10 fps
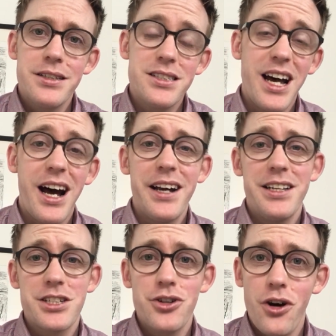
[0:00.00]

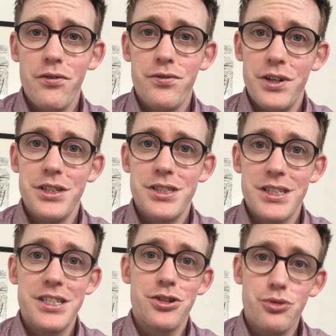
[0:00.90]
TAI as a conference
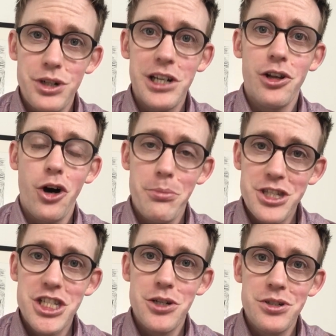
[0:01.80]
is a real
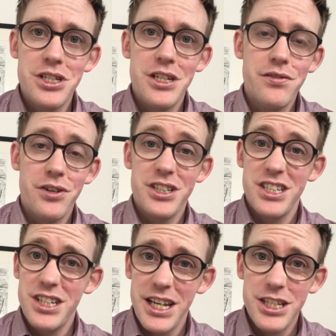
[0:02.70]
opportunity for us
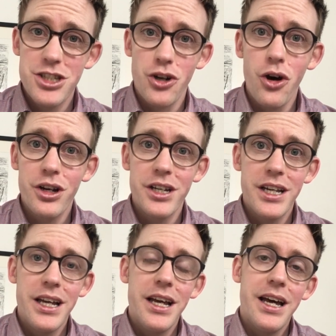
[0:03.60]
to take stock
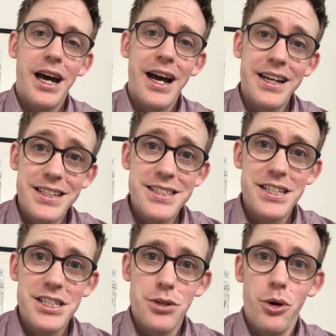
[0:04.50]
and
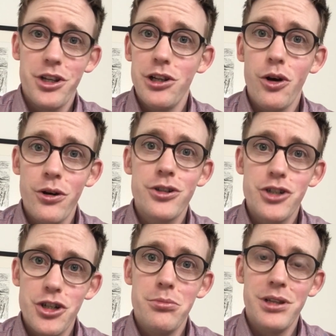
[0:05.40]
consider what the
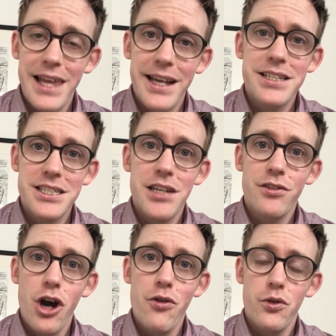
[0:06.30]
long-term legacy of
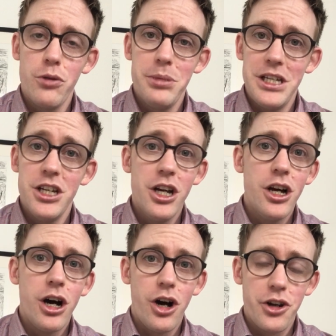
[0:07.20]
COVID will be
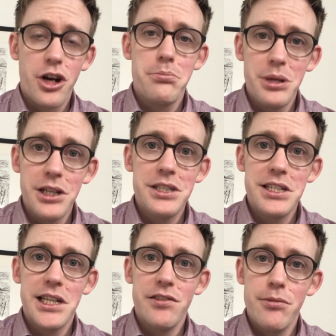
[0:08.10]
on our ability
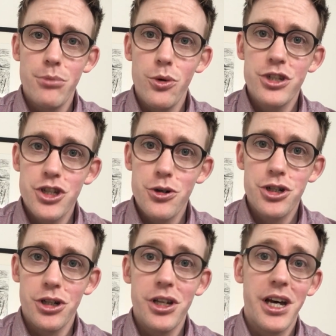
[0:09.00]
to deliver more
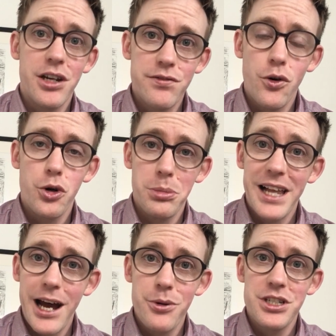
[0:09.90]
social and affordable
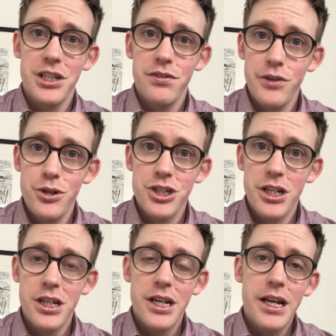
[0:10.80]
housing in the future,